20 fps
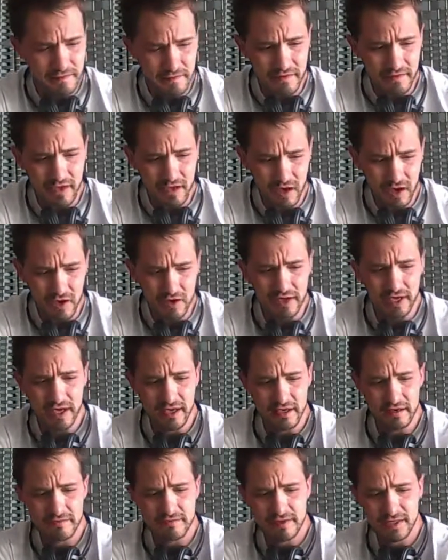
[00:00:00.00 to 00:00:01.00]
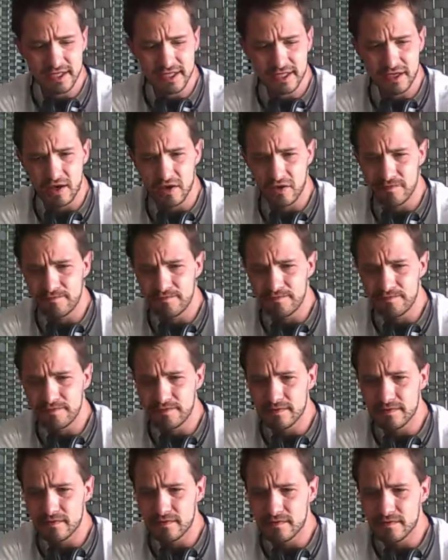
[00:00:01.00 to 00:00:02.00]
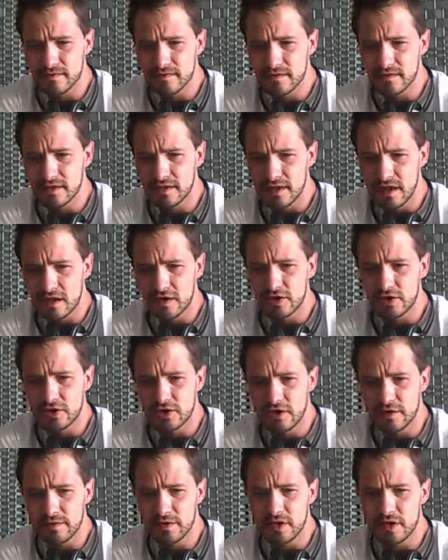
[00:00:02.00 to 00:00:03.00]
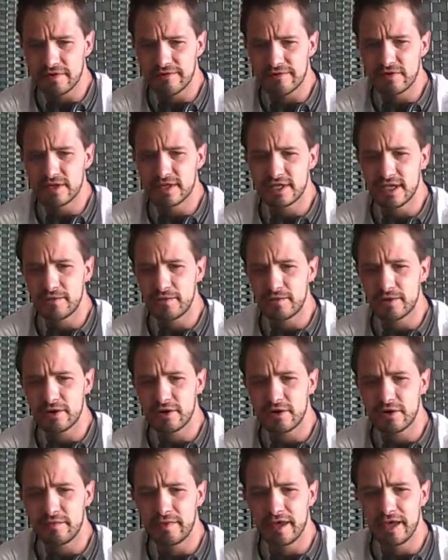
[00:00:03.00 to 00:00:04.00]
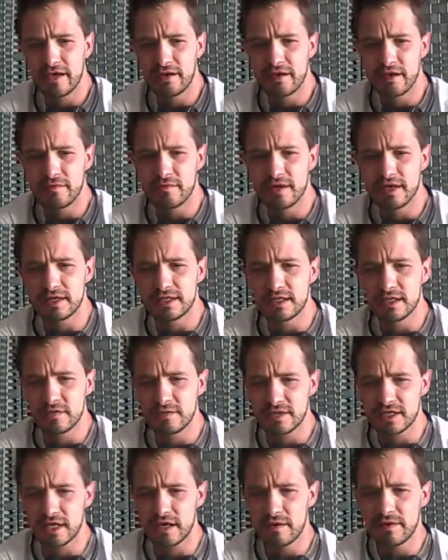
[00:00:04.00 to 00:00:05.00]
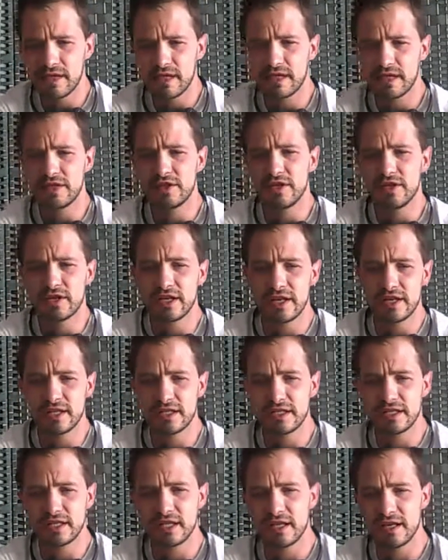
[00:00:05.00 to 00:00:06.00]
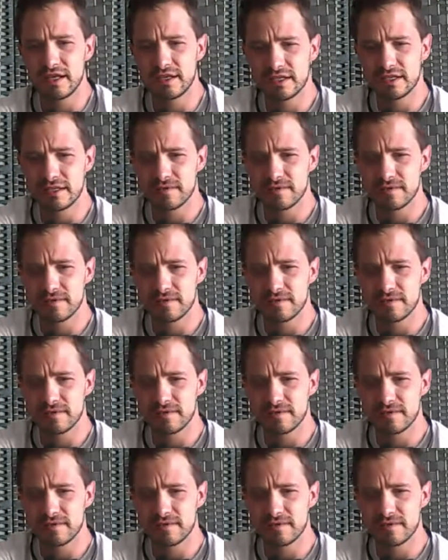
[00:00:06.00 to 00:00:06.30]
Okay, so Donald Trump called for a temporary ban on Muslims coming into the United States.